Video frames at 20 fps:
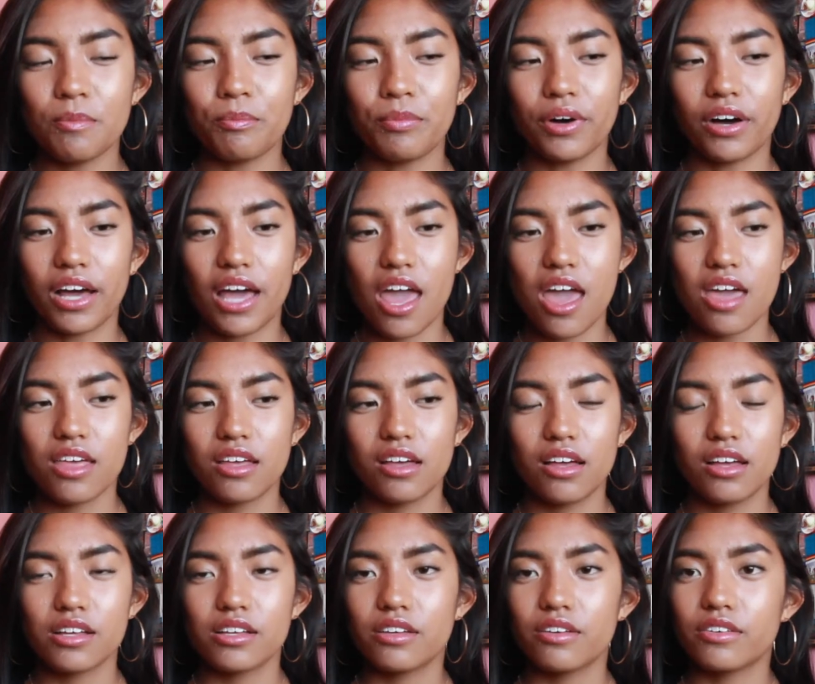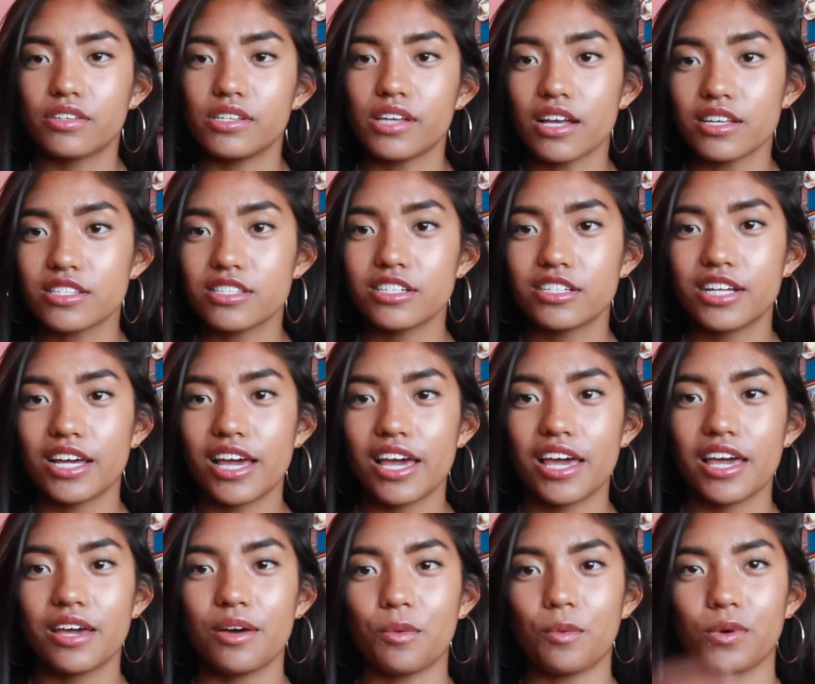But
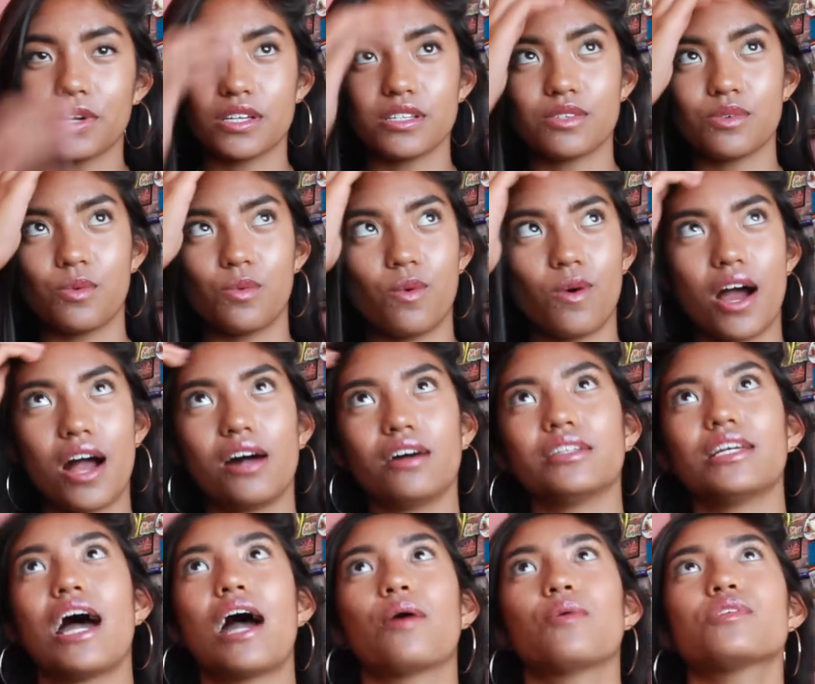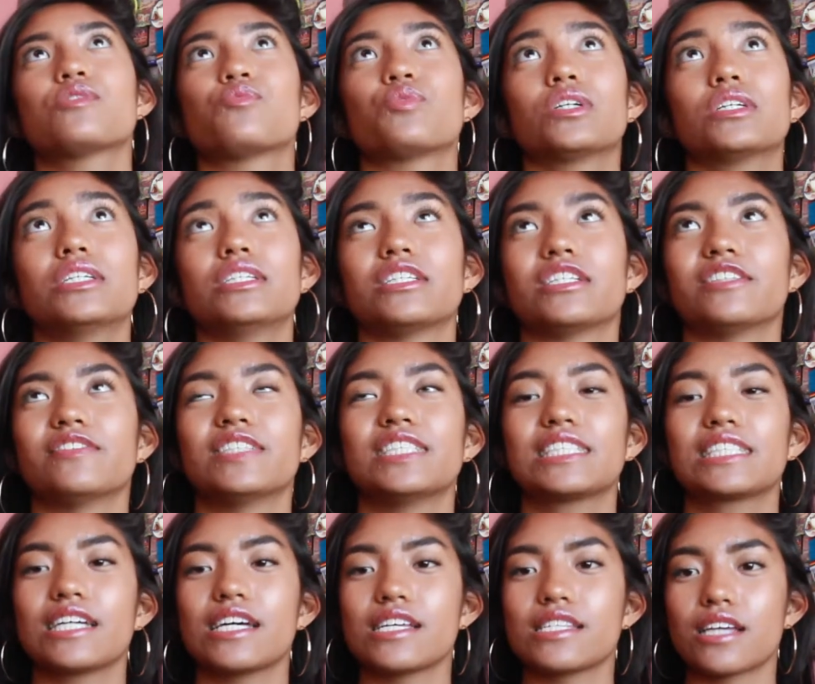yesterday was wild. I was really
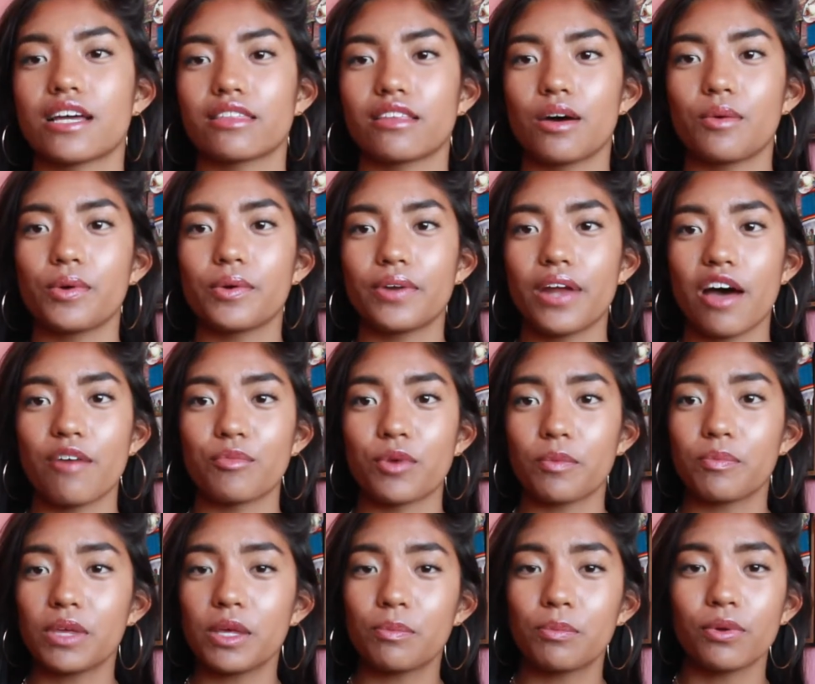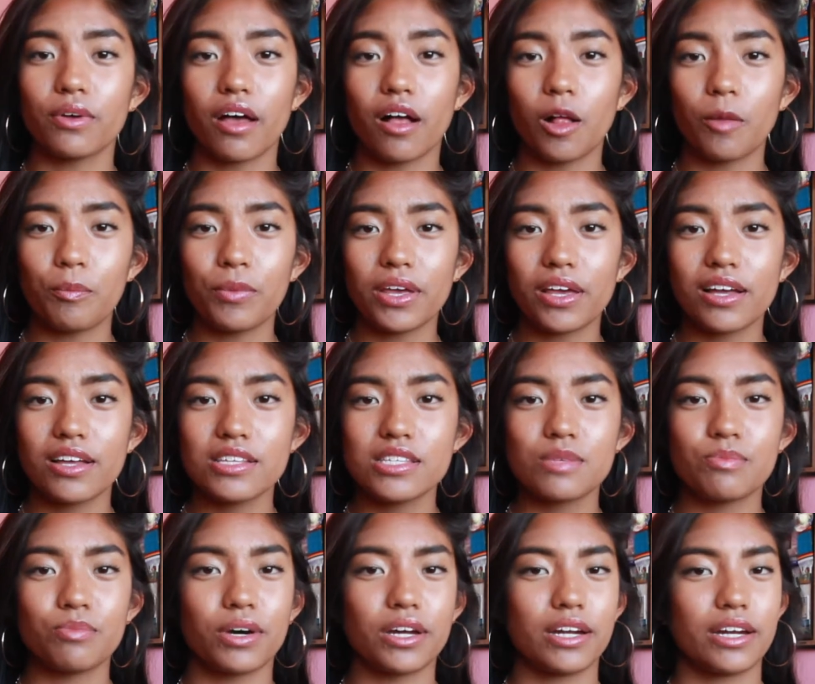nervous because I thought we would have more people helping
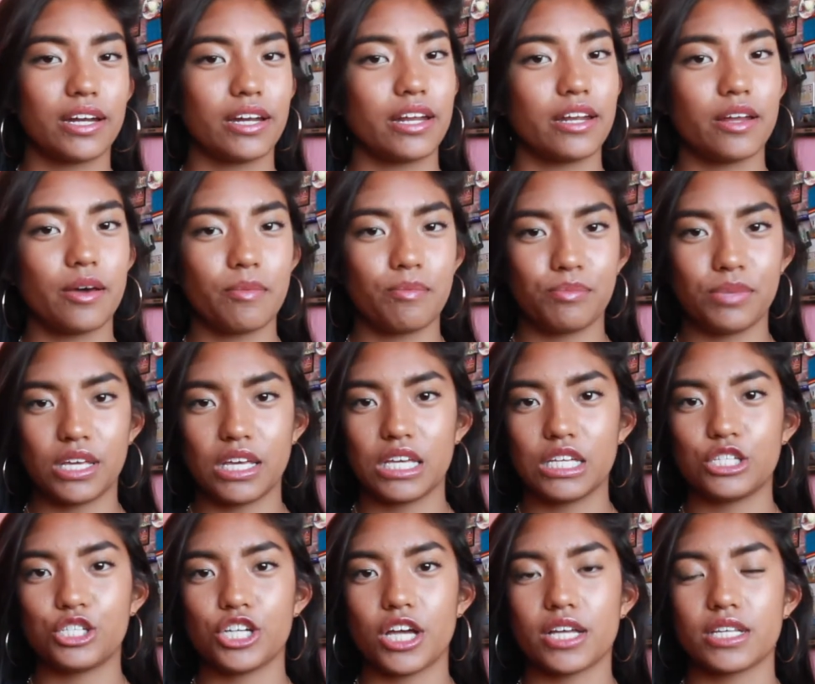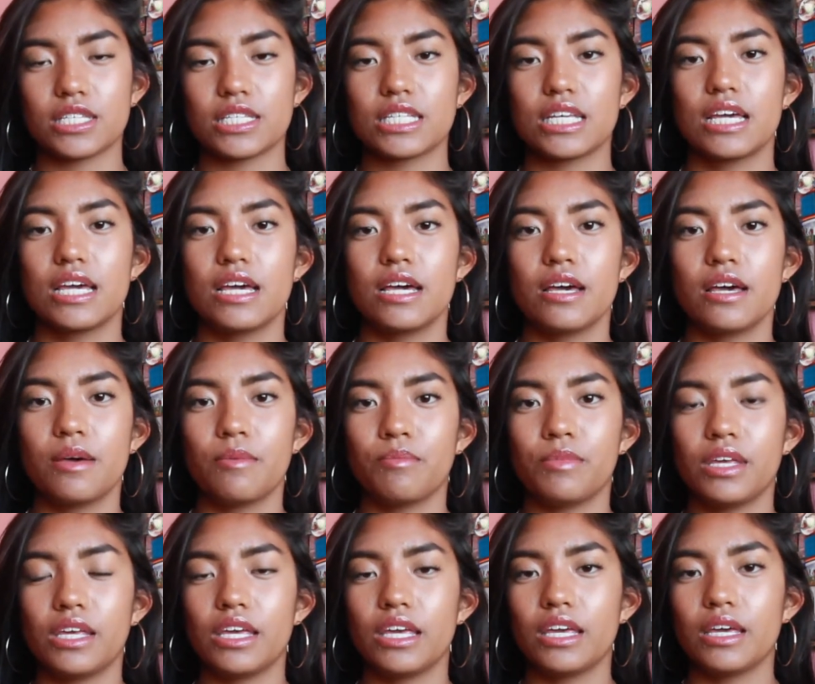us, but it ended up being just
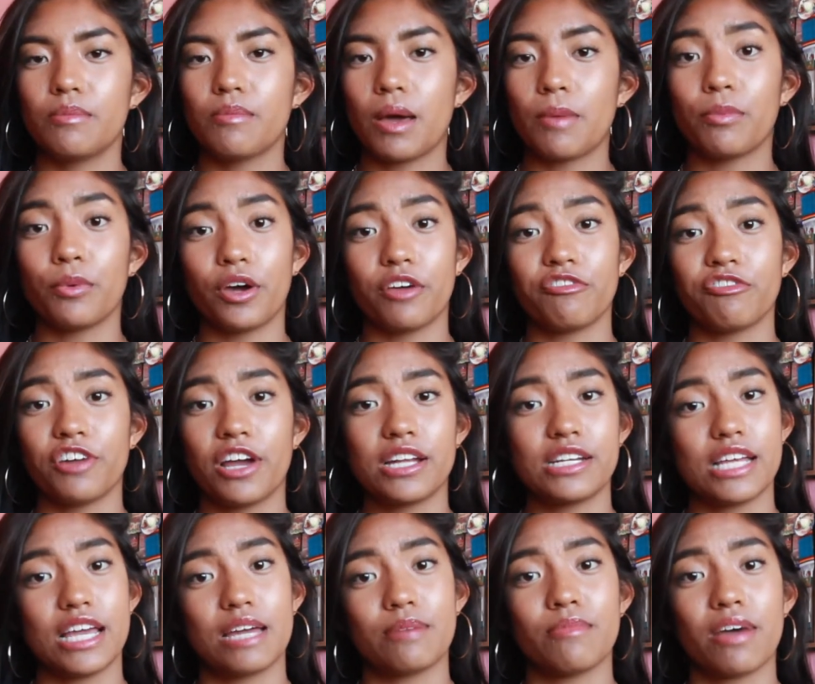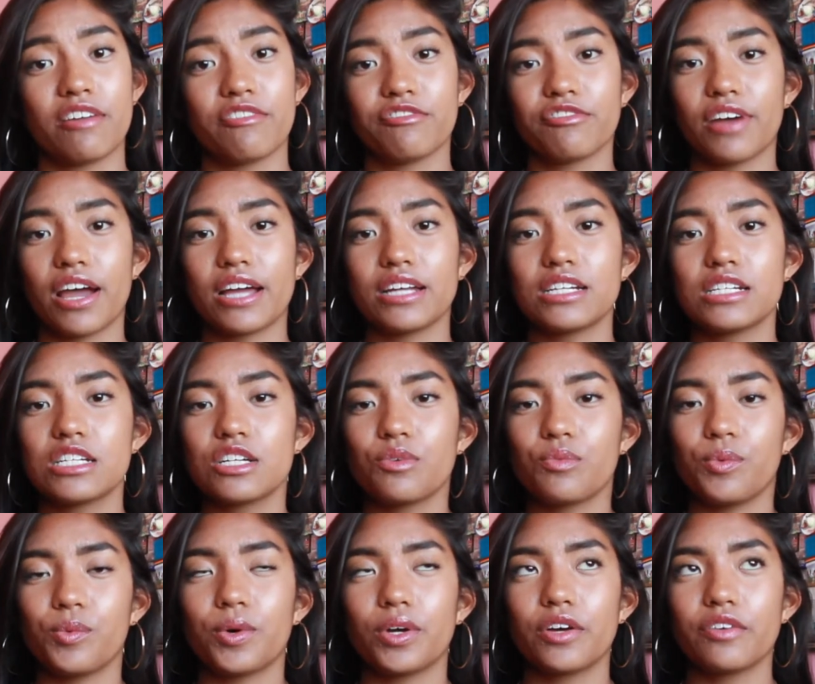me, my boyfriend, and my friend.
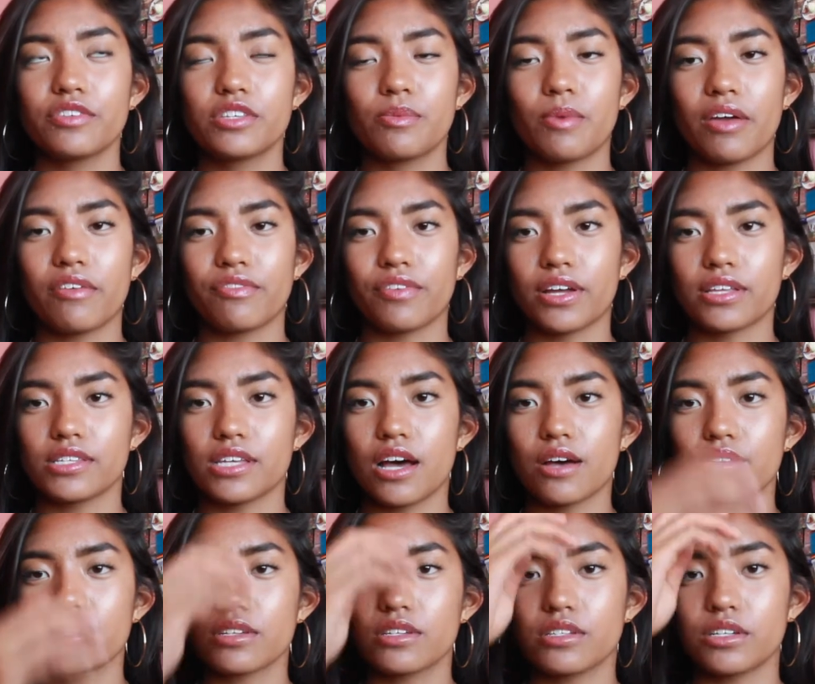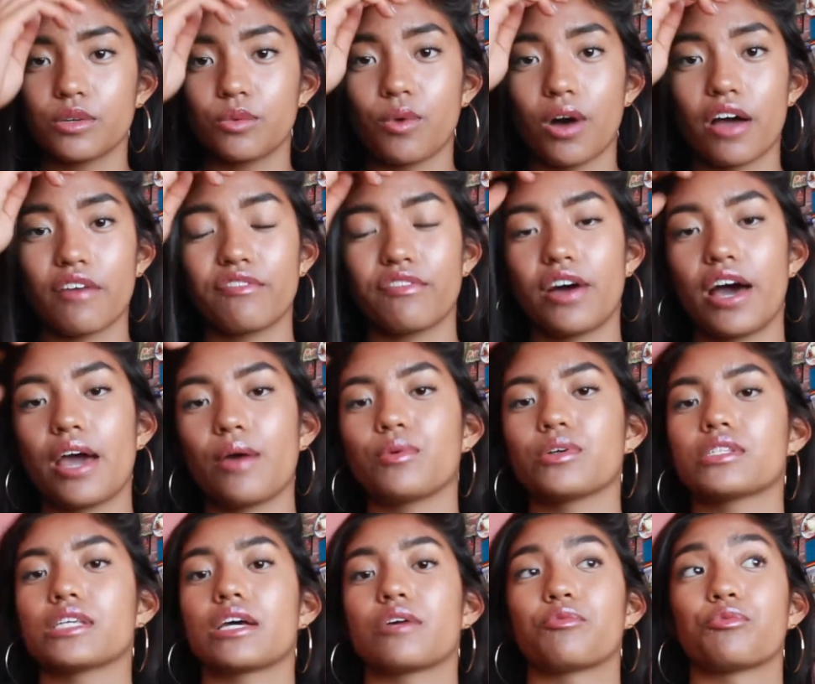We went over to my friend's house because her Wi-Fi
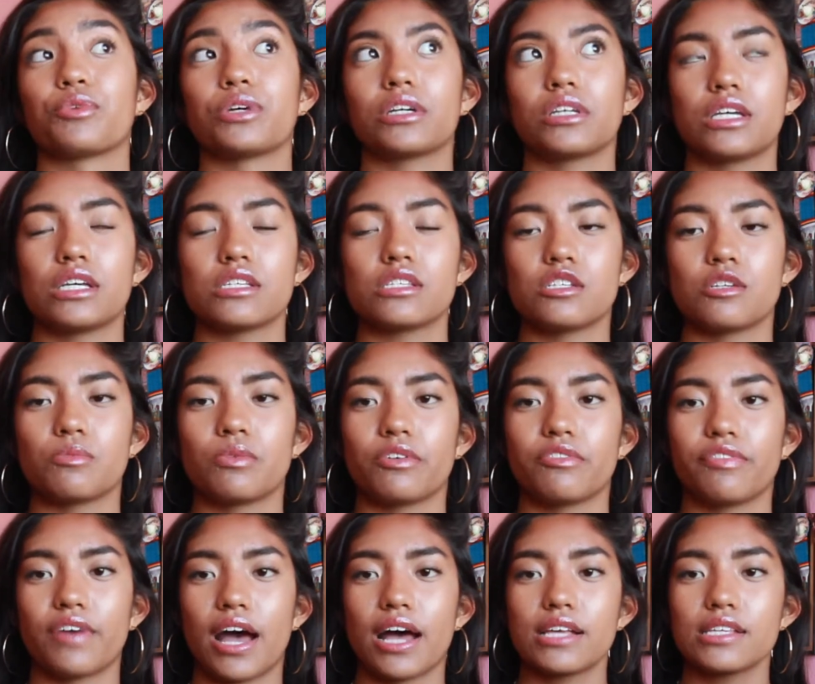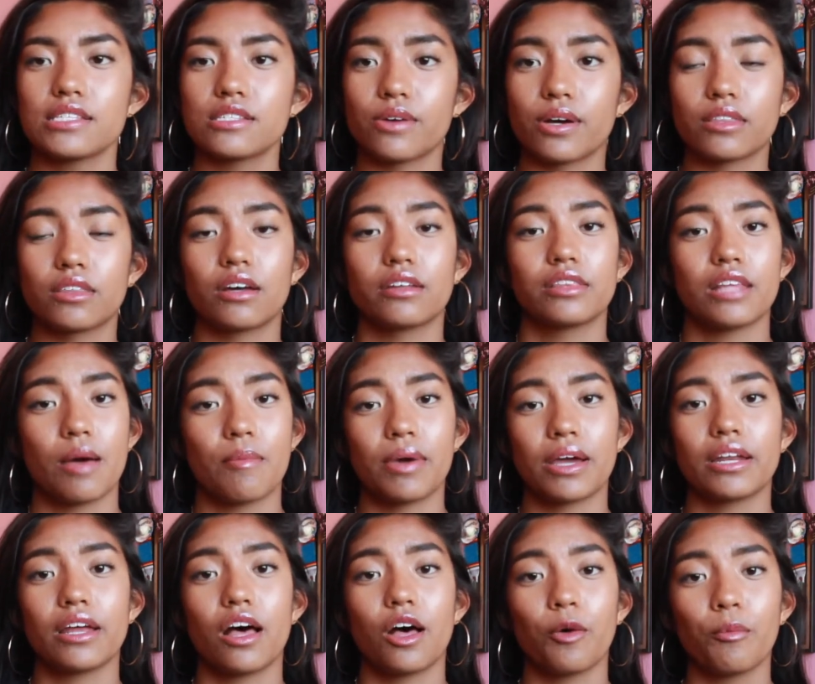was really super fast, so I thought that
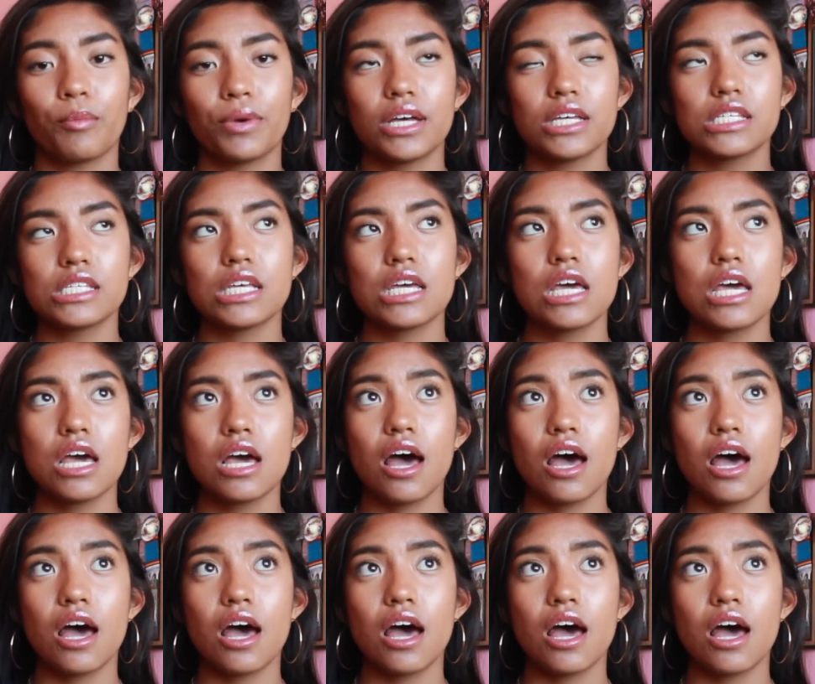might help us.